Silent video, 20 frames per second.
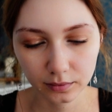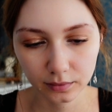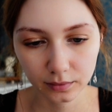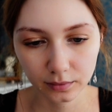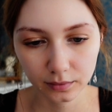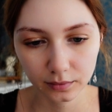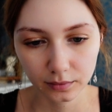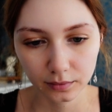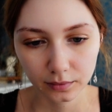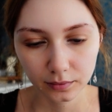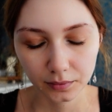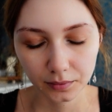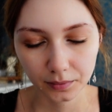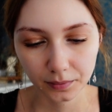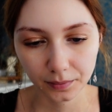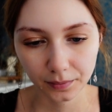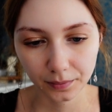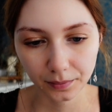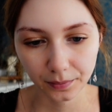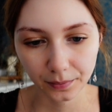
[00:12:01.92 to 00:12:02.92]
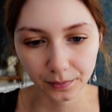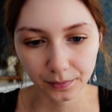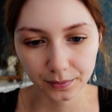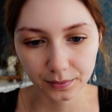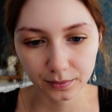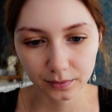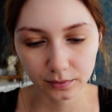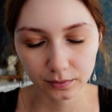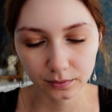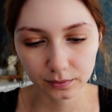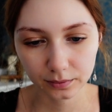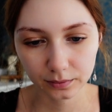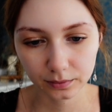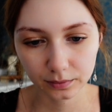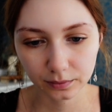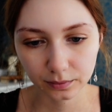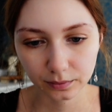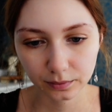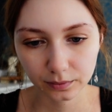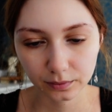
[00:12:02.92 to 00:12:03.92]

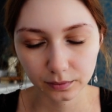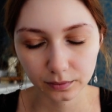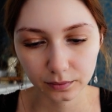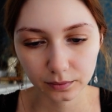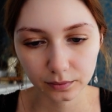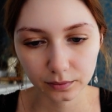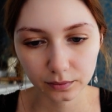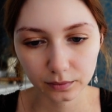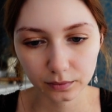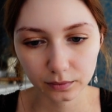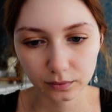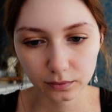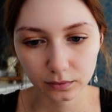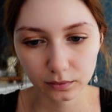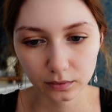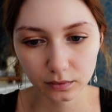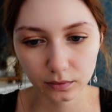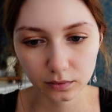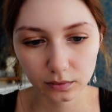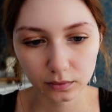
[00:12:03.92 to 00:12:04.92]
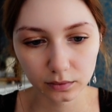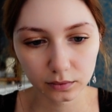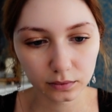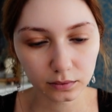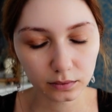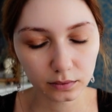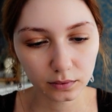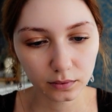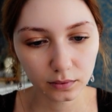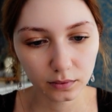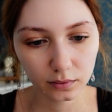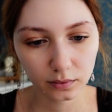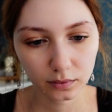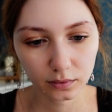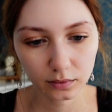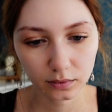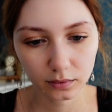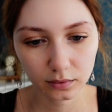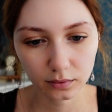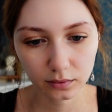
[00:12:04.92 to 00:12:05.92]

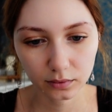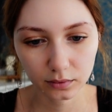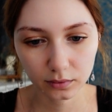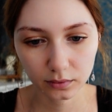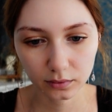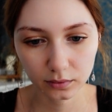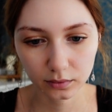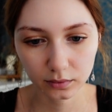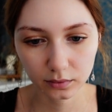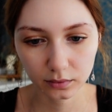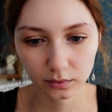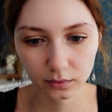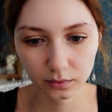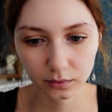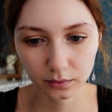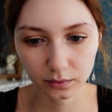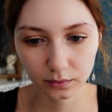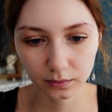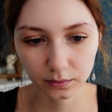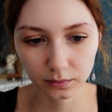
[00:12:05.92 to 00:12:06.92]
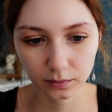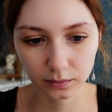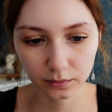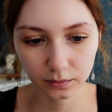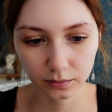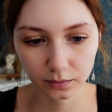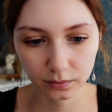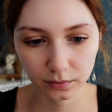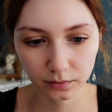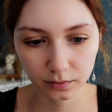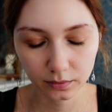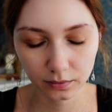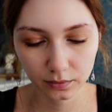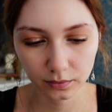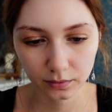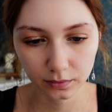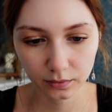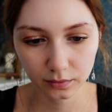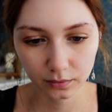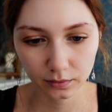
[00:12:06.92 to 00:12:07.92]

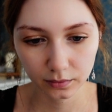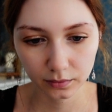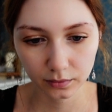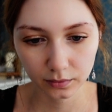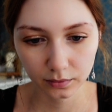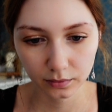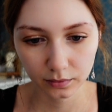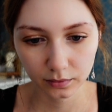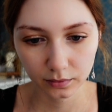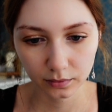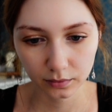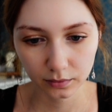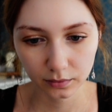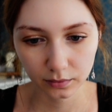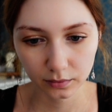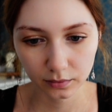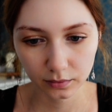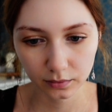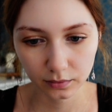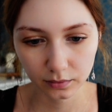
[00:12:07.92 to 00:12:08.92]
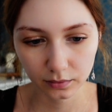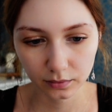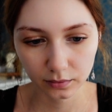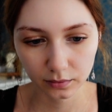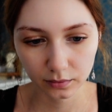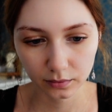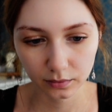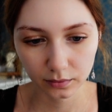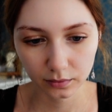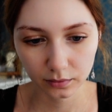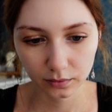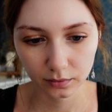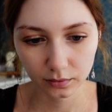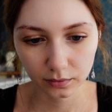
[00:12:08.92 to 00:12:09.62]
(silence)